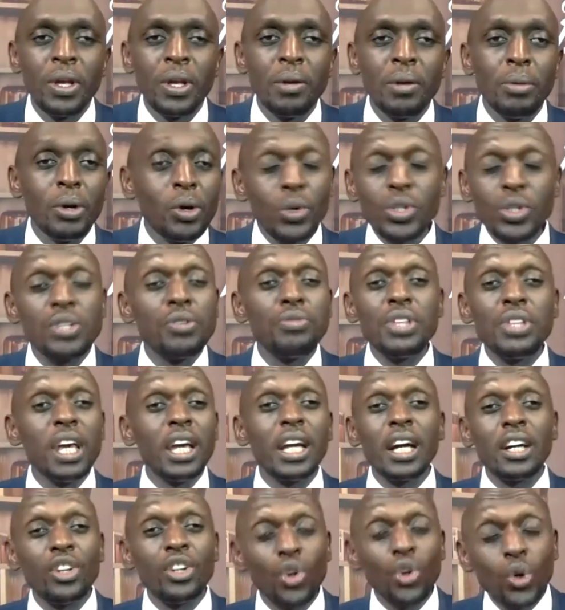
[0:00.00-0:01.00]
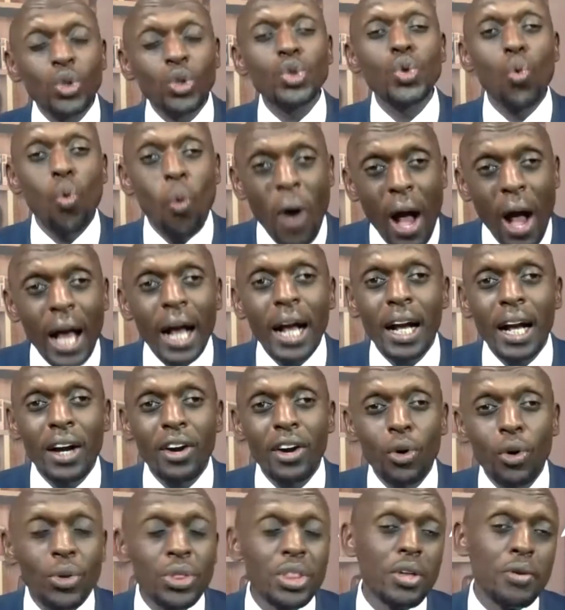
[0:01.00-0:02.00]
Because if they cannot work
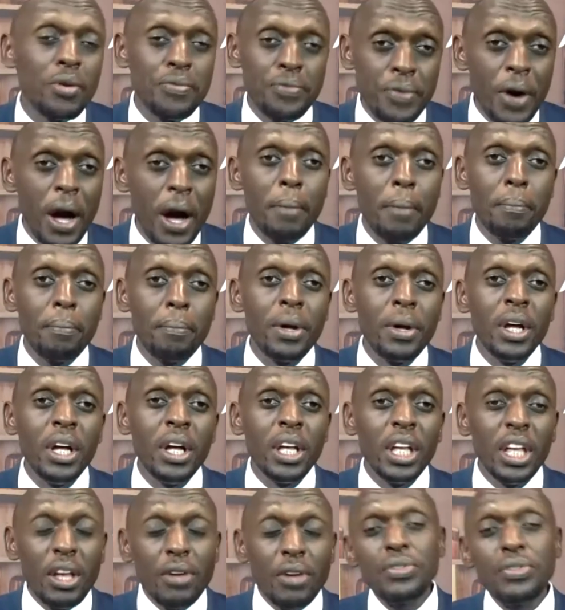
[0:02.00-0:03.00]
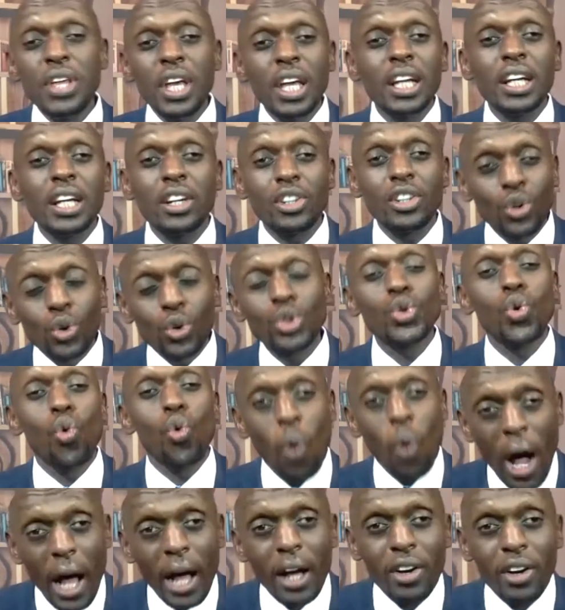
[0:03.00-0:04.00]
on the farm, if they cannot
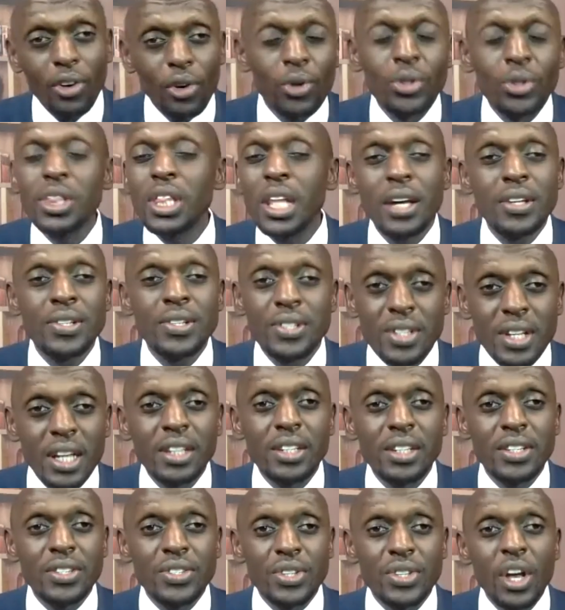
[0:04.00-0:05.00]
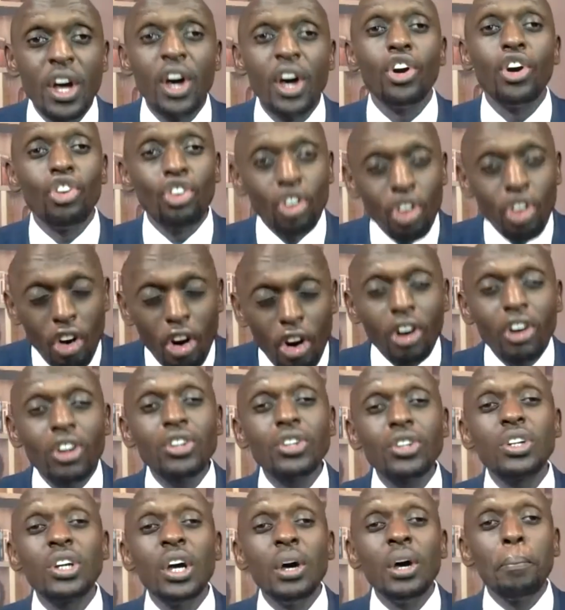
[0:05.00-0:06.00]
work on their studies,
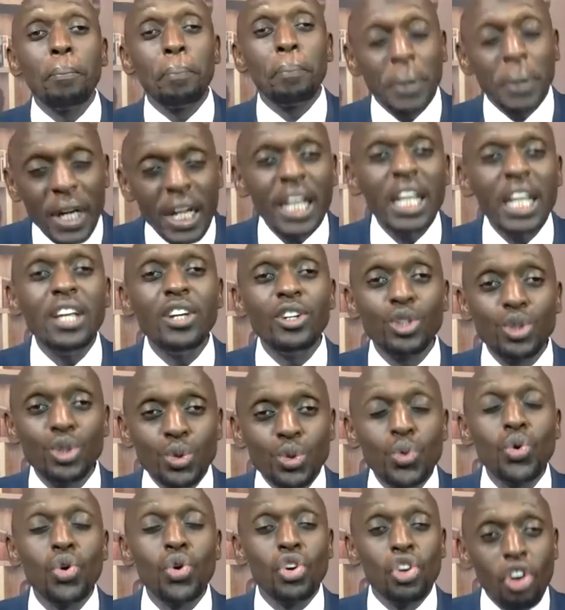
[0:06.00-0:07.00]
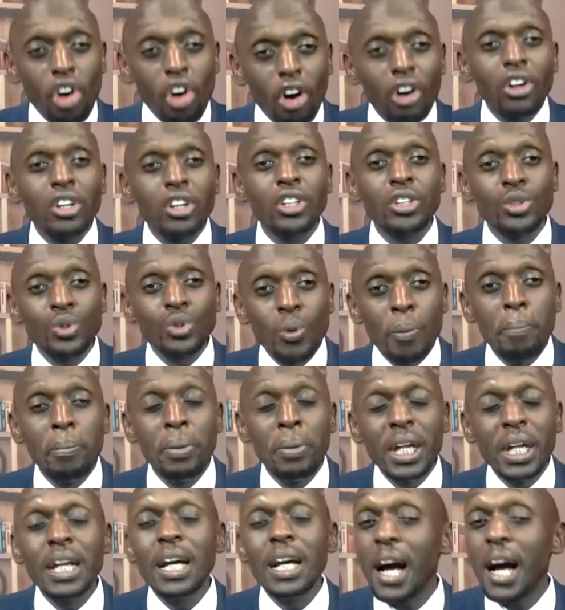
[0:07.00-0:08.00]
God, praying to God to
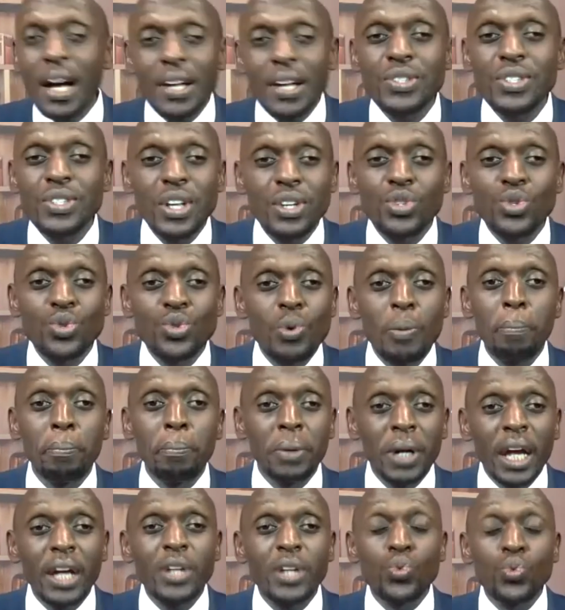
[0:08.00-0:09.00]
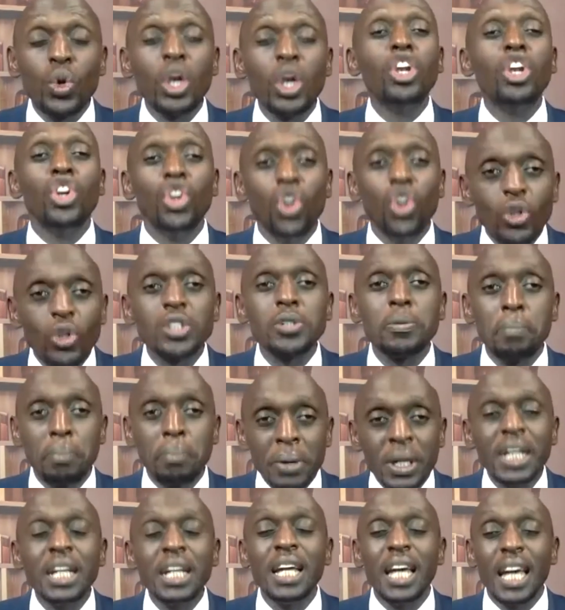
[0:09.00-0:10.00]
bring answers to prayers will not
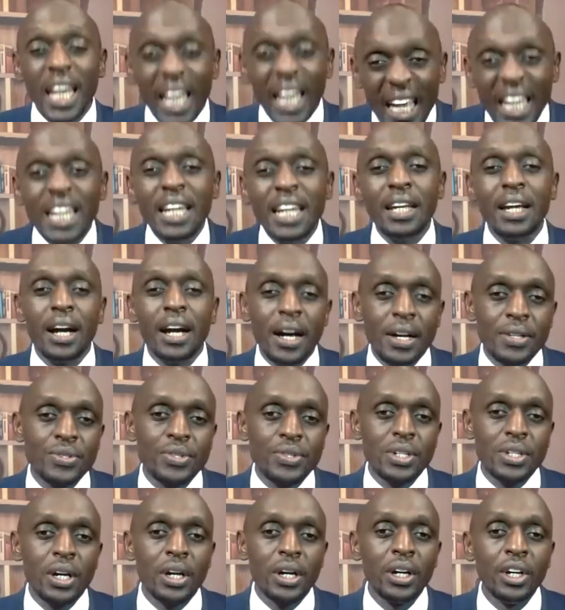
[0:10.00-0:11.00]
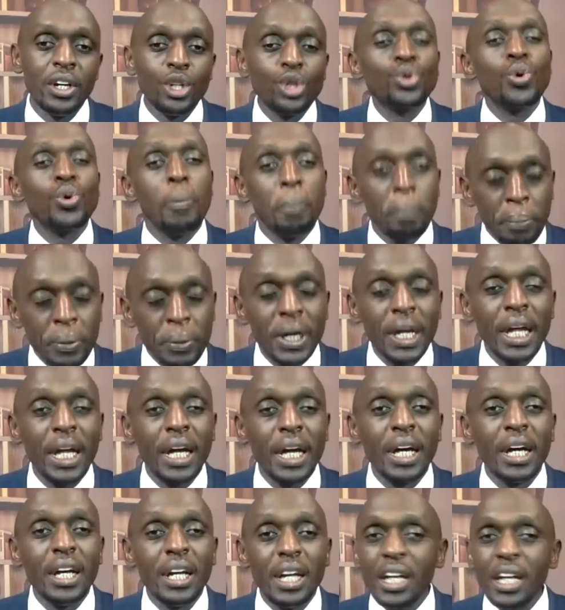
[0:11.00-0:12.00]
bring any answer to prayer.
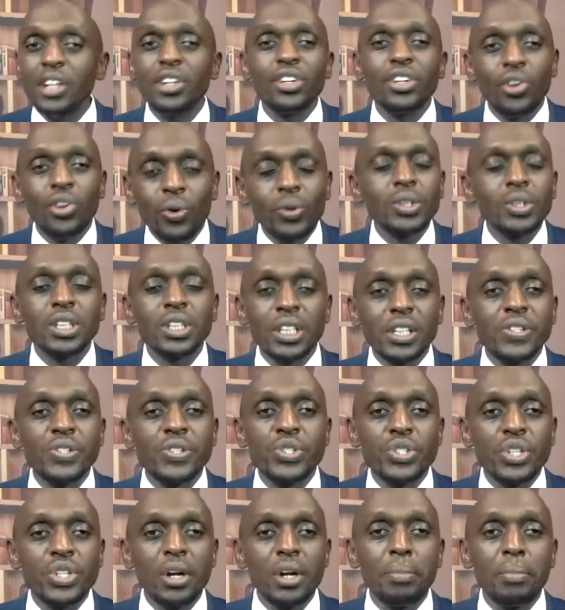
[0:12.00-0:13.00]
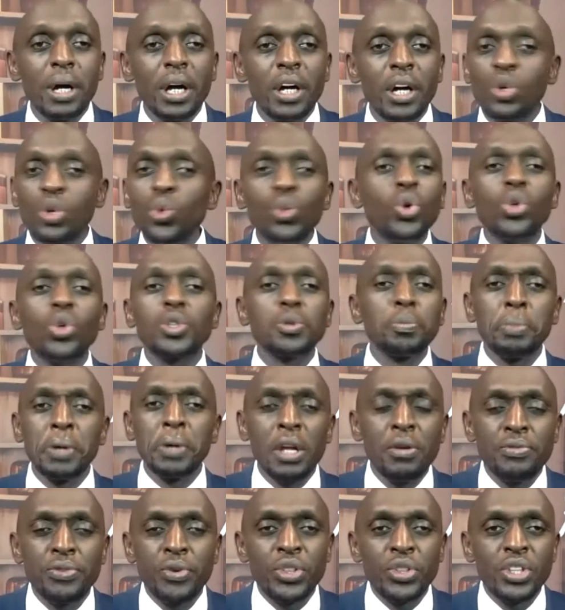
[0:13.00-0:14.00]
And God tells Jeremiah, do not
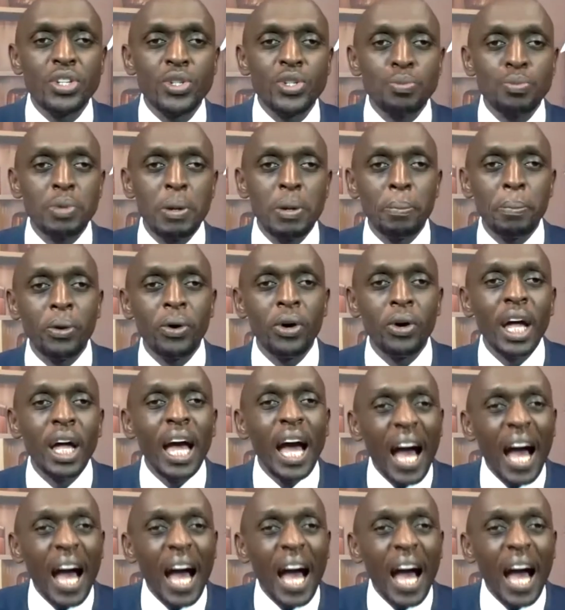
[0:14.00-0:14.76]
pray for these people.